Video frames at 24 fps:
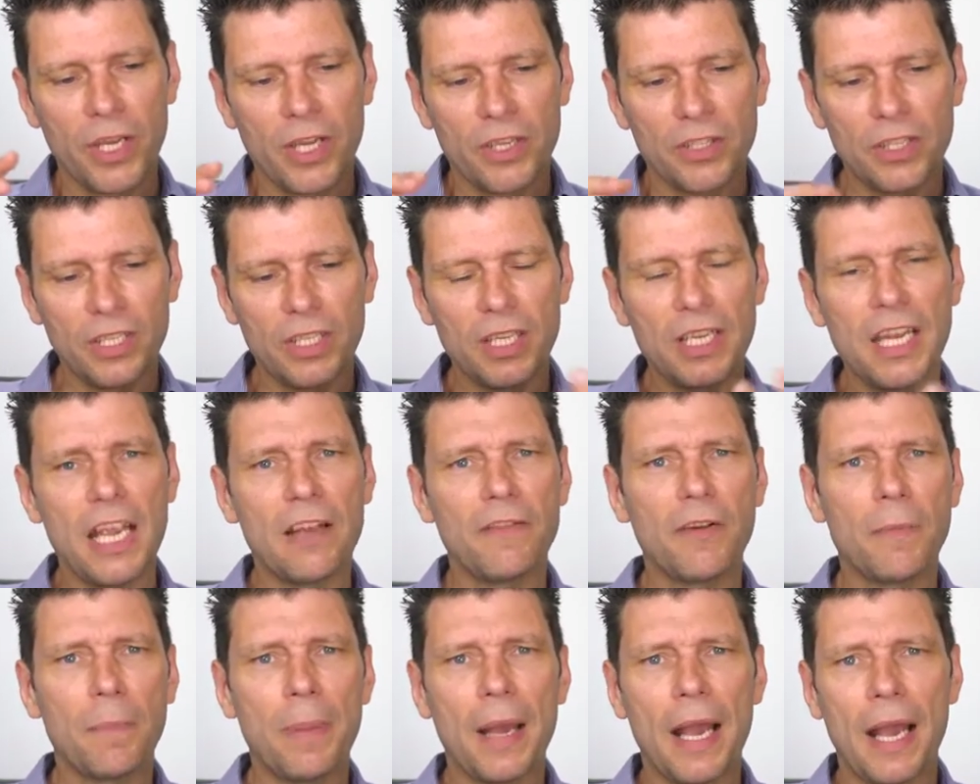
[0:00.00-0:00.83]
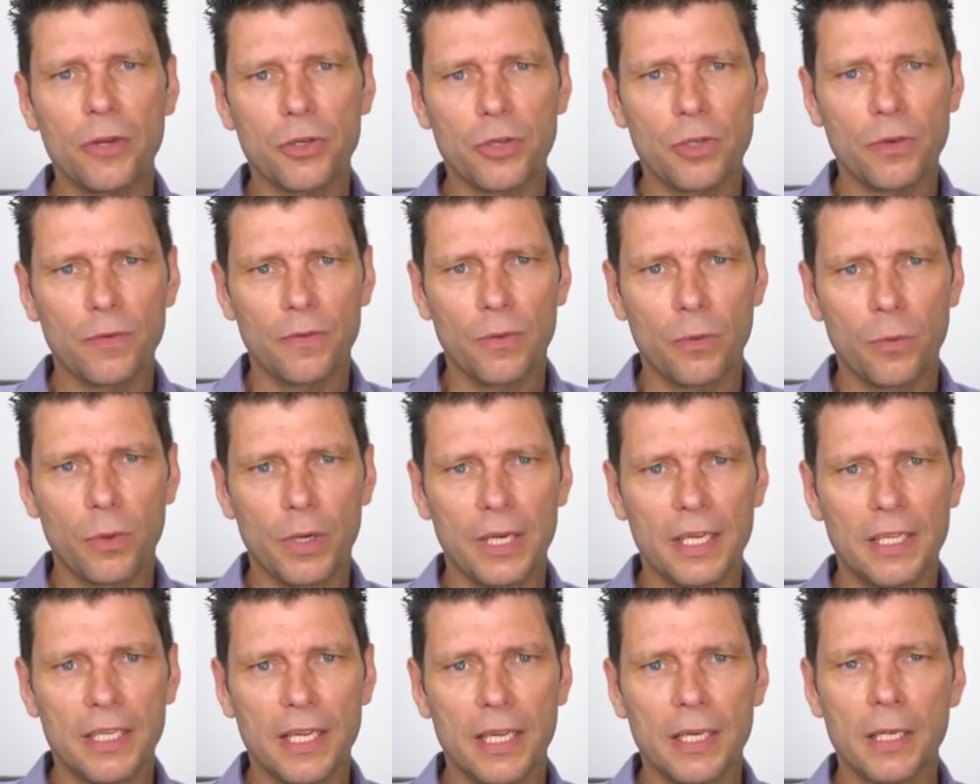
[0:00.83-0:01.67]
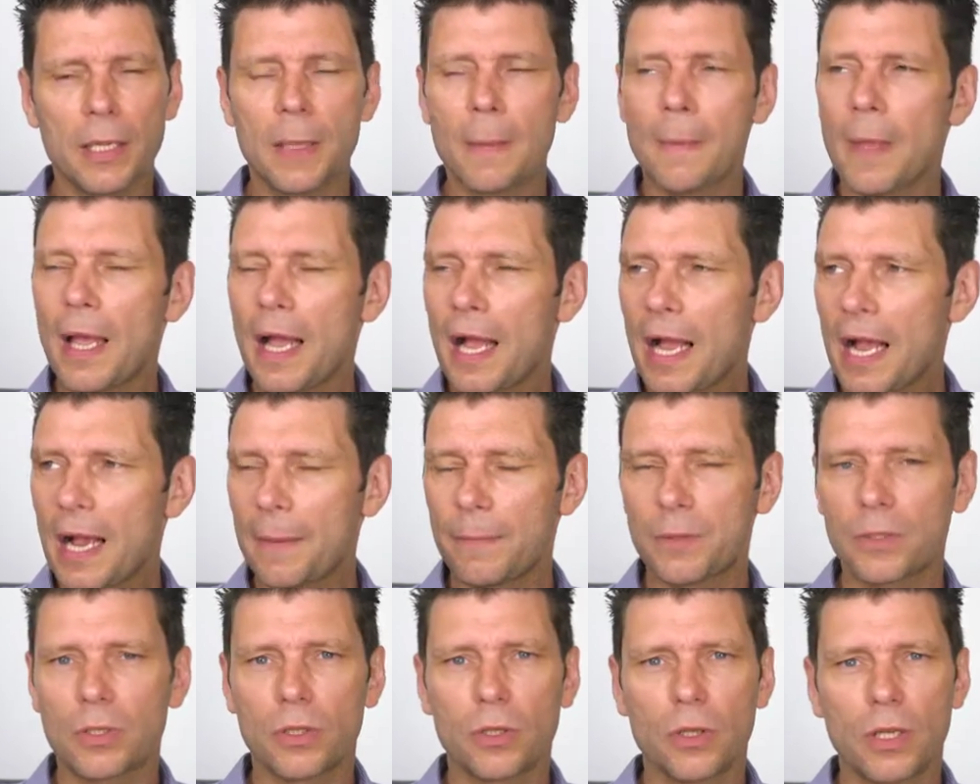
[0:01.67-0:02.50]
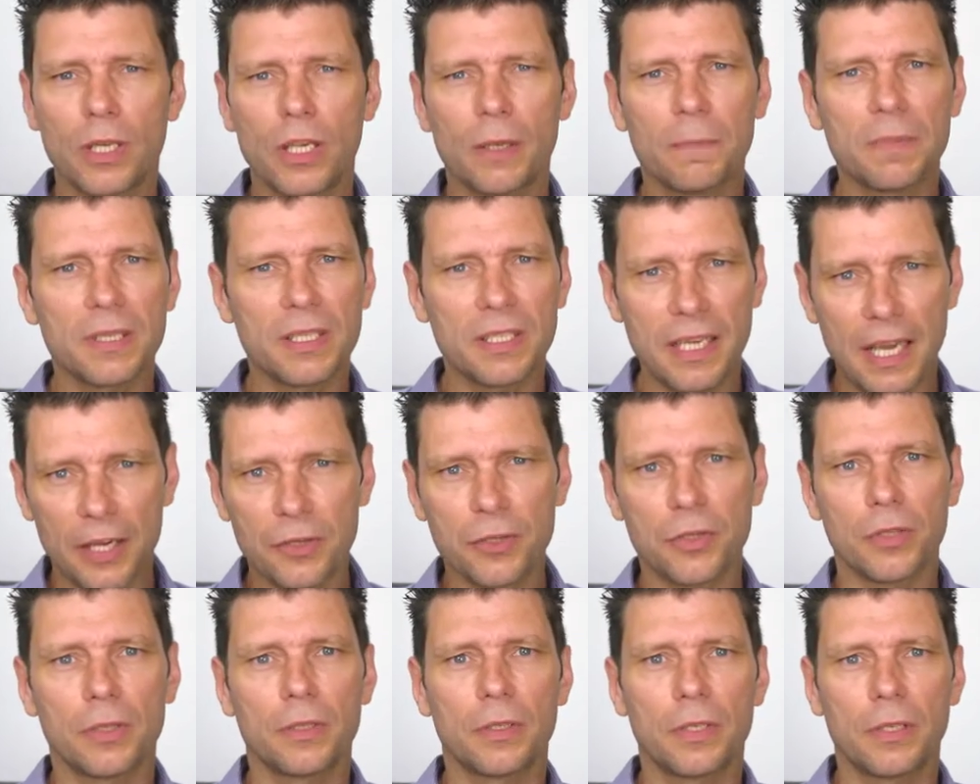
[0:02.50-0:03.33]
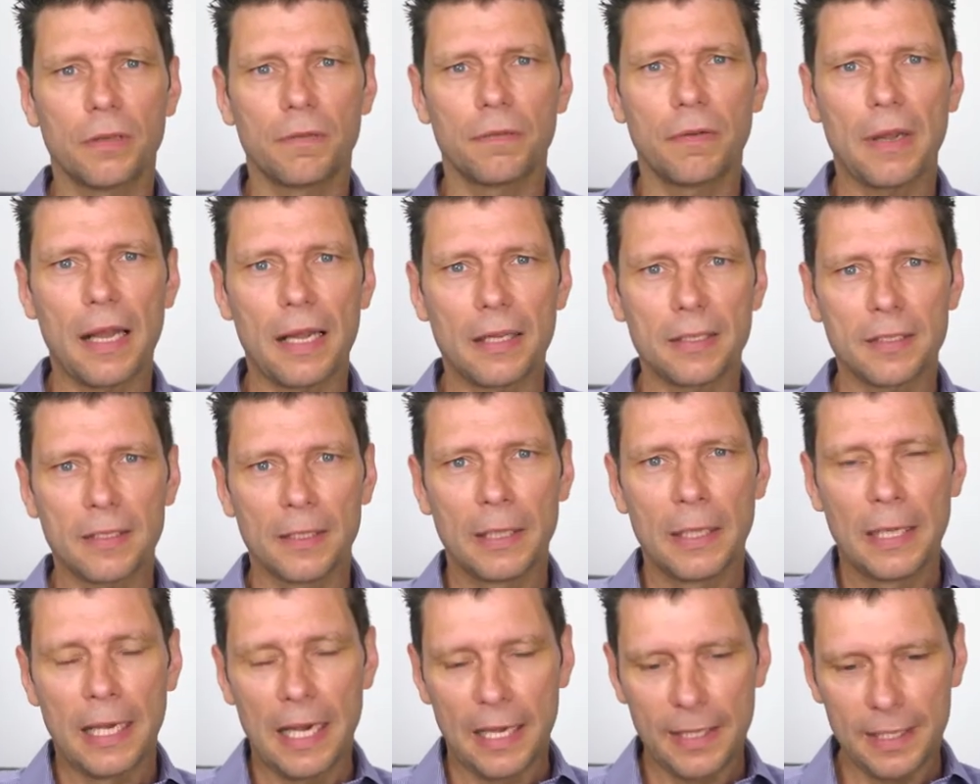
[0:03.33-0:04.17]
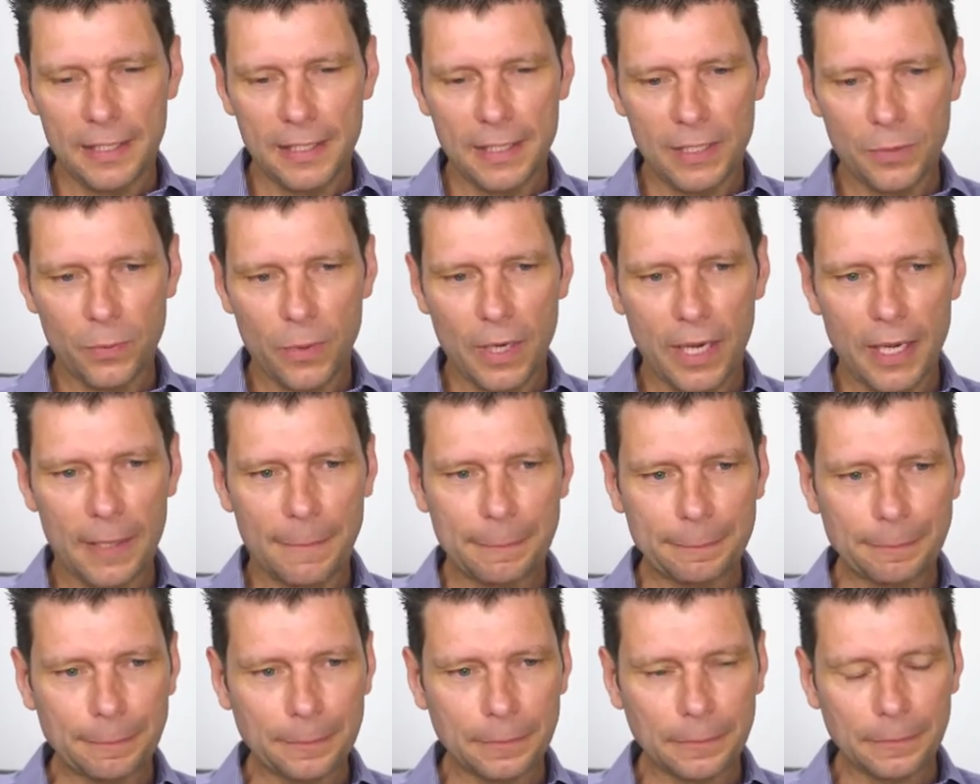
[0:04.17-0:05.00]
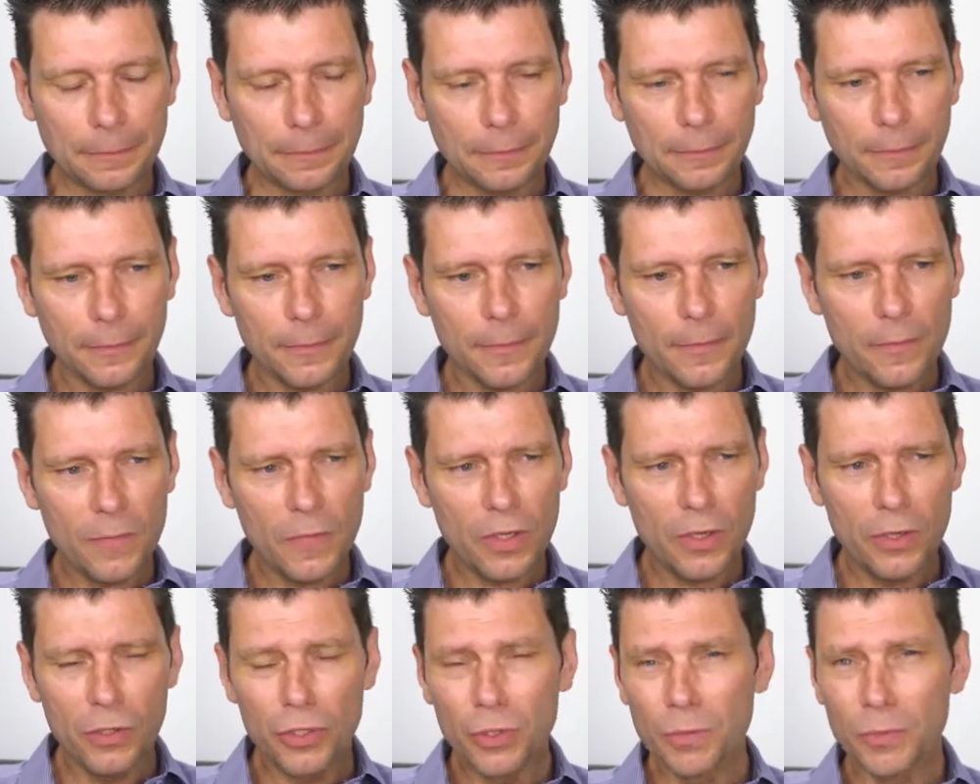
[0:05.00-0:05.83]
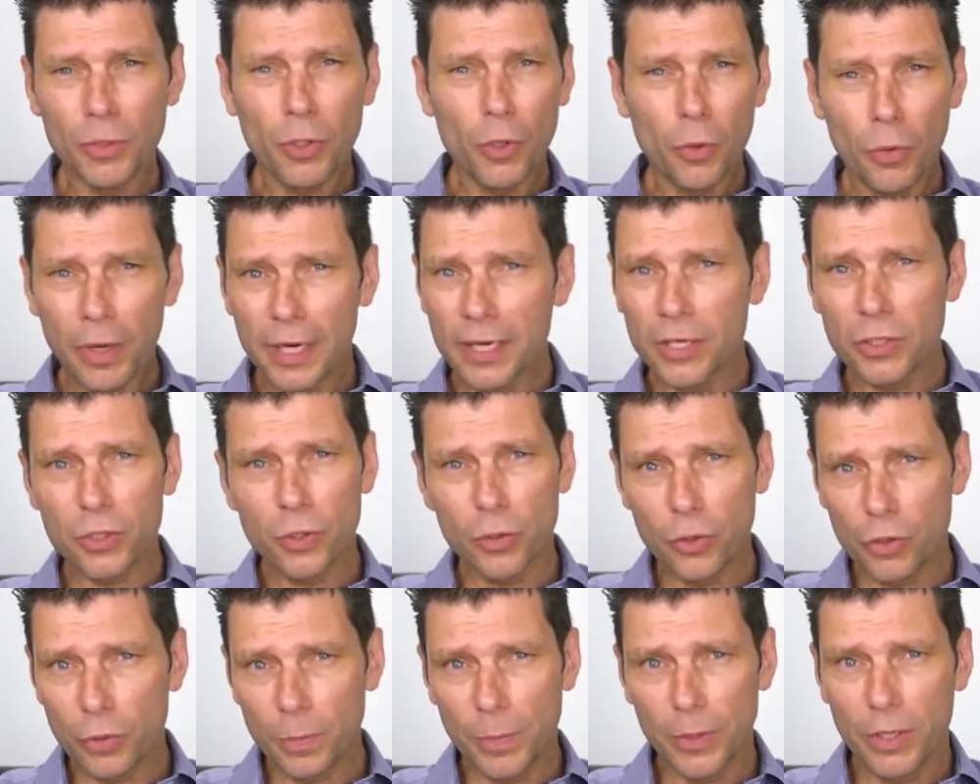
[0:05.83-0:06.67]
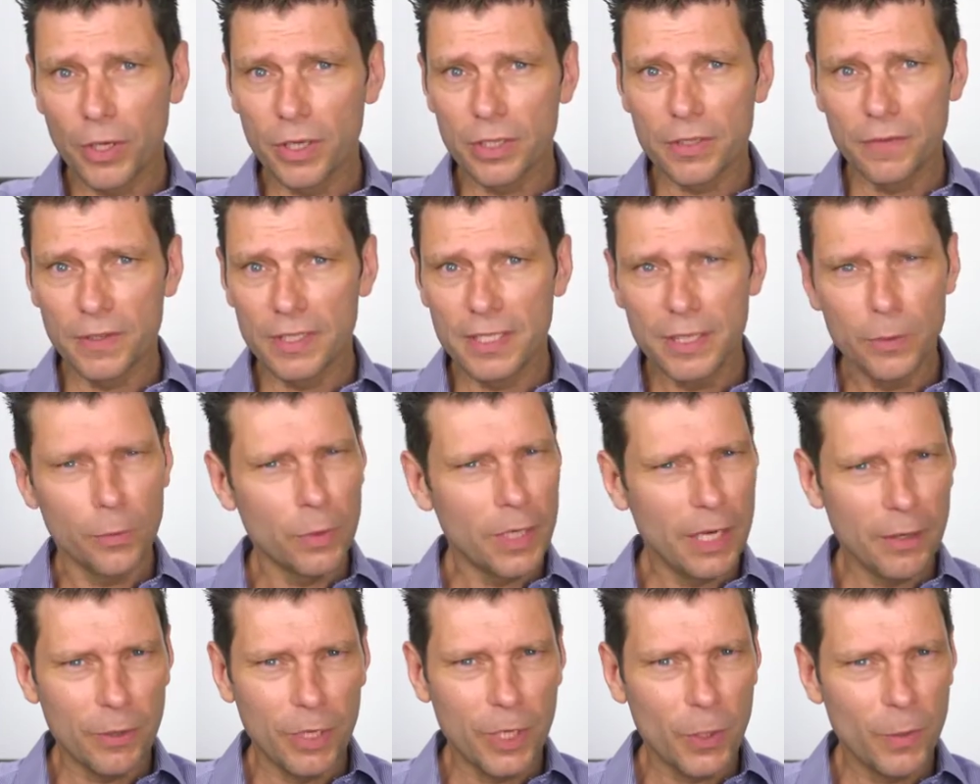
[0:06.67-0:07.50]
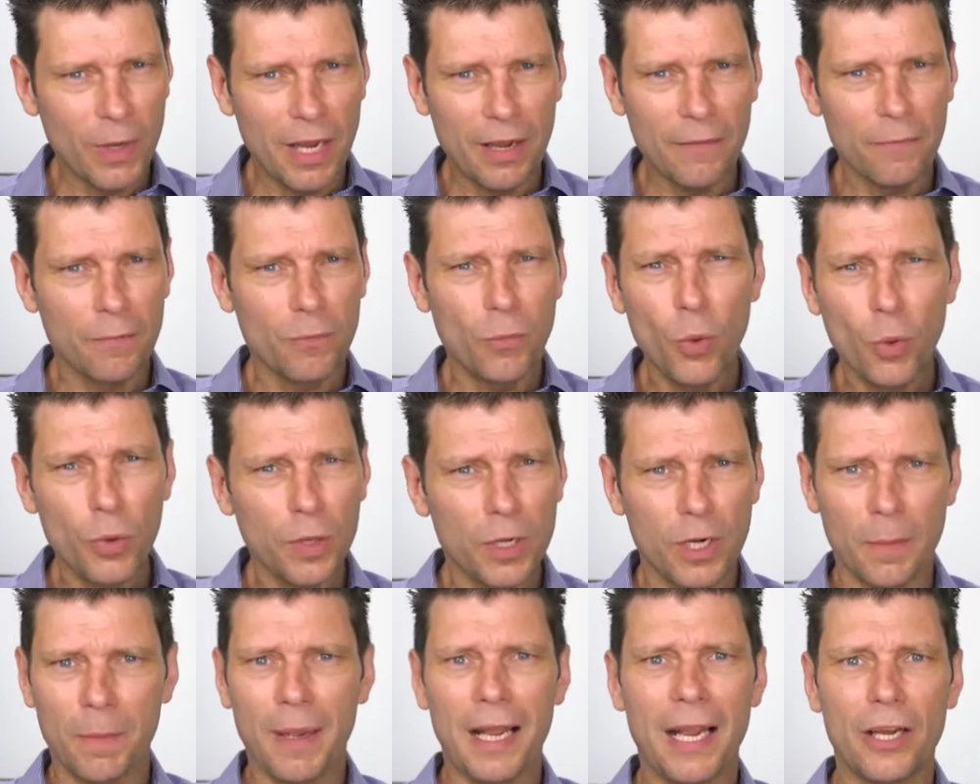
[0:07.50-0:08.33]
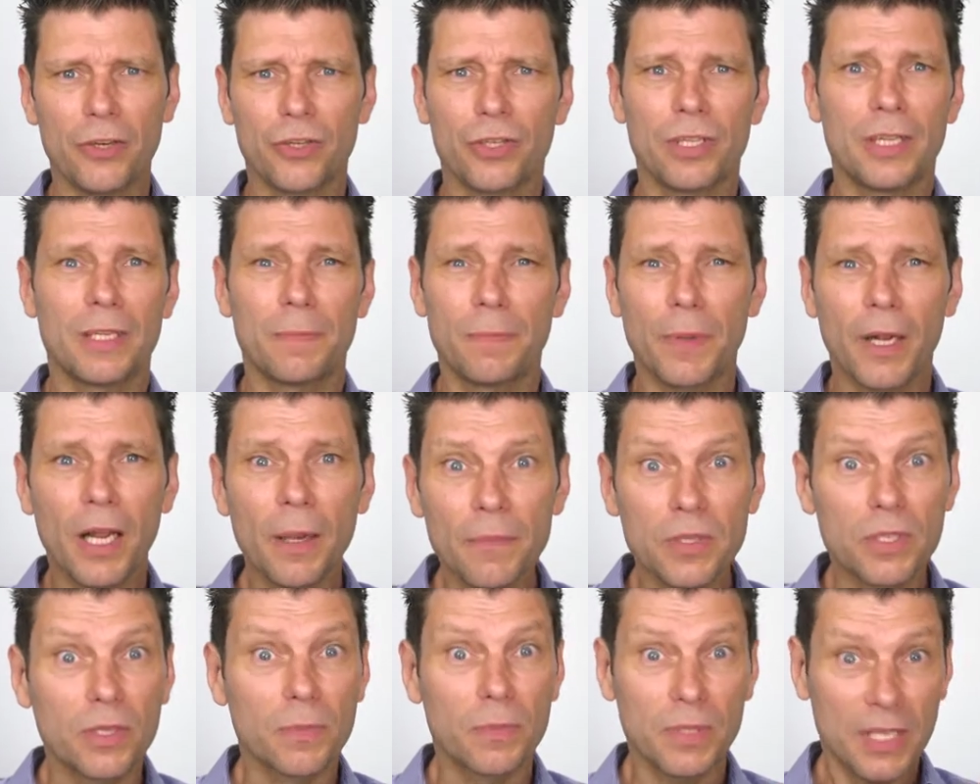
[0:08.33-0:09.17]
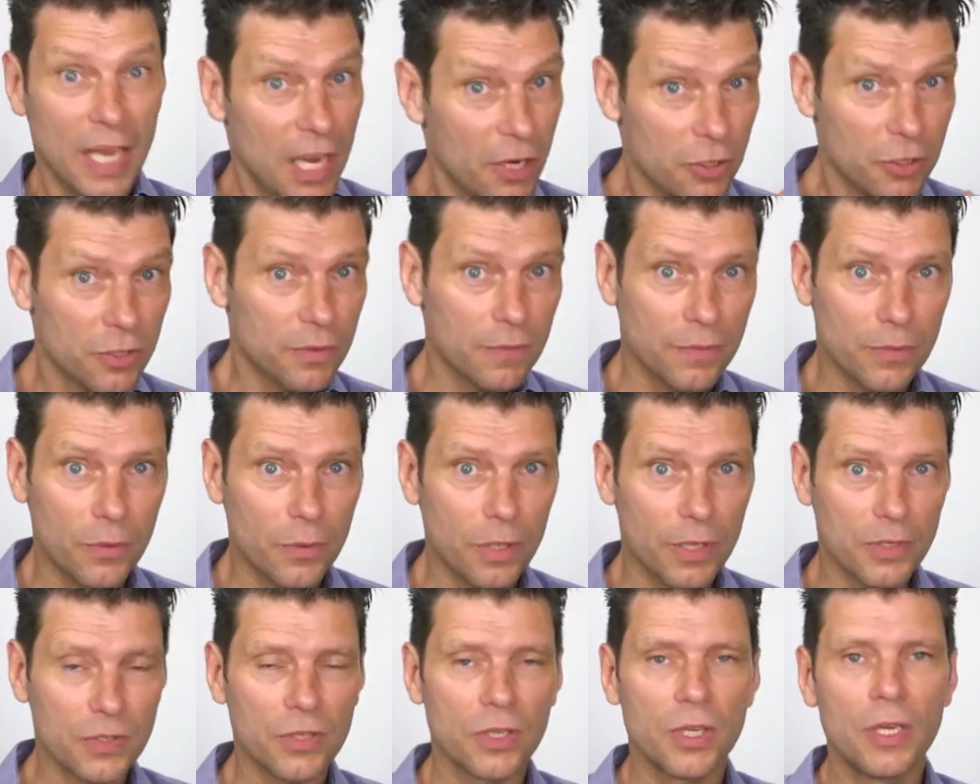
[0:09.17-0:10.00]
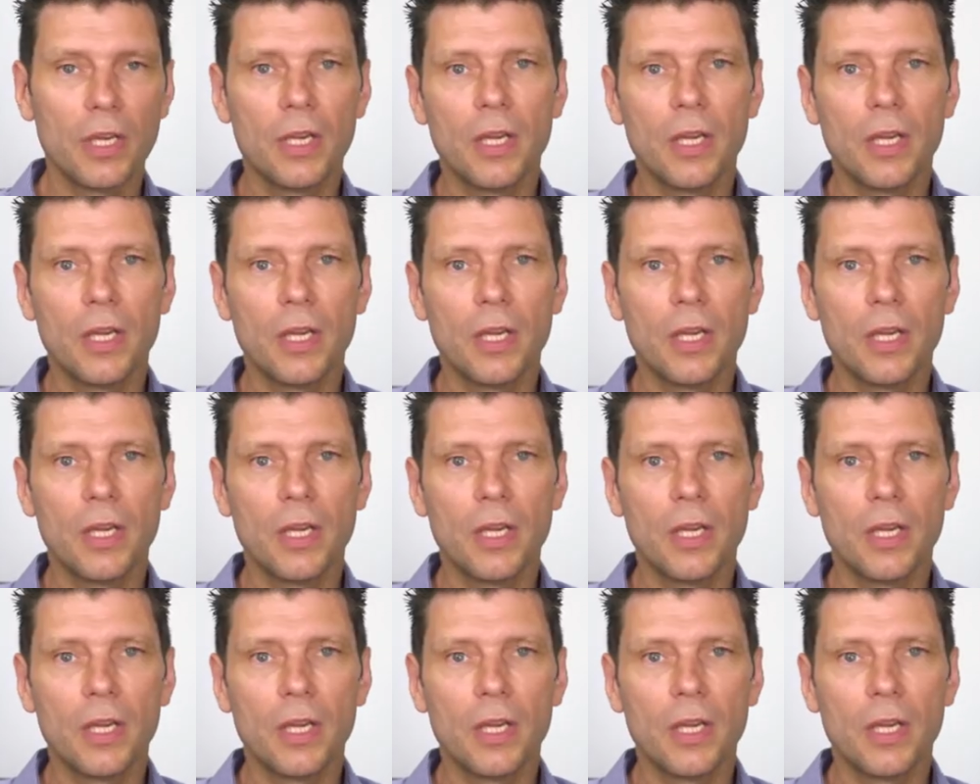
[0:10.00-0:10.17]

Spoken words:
So did he have a passion for what he did? Absolutely, obsession, in fact. And this is where some of the greatest entrepreneurs fit in. We have more than a passion, it becomes an obsession for us.